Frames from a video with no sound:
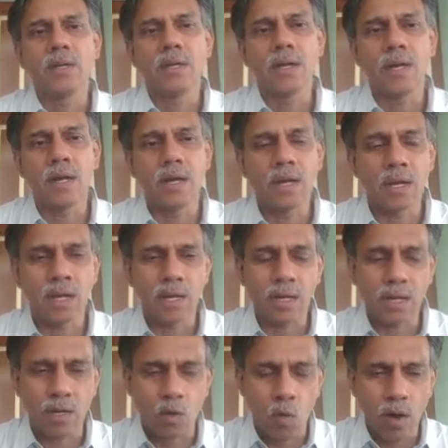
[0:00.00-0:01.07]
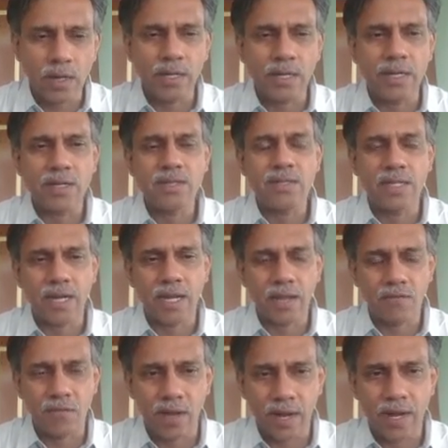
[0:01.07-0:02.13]
quantities that
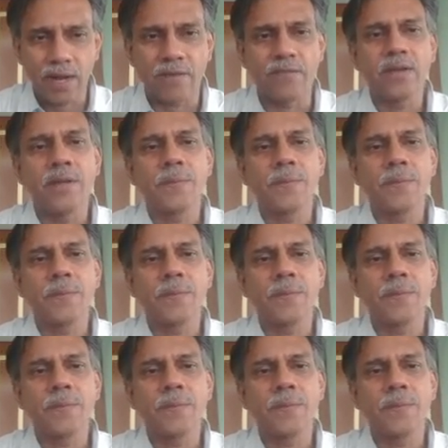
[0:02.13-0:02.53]
have arrived